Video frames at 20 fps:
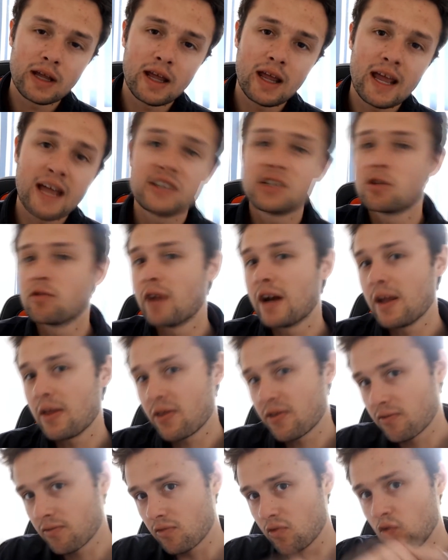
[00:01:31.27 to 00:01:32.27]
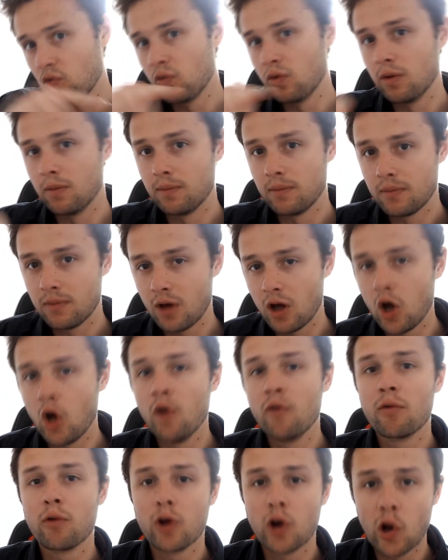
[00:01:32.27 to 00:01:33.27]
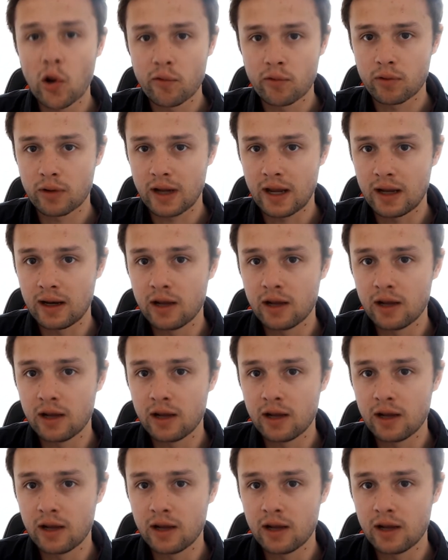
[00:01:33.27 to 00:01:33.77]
iterate through them over and over again,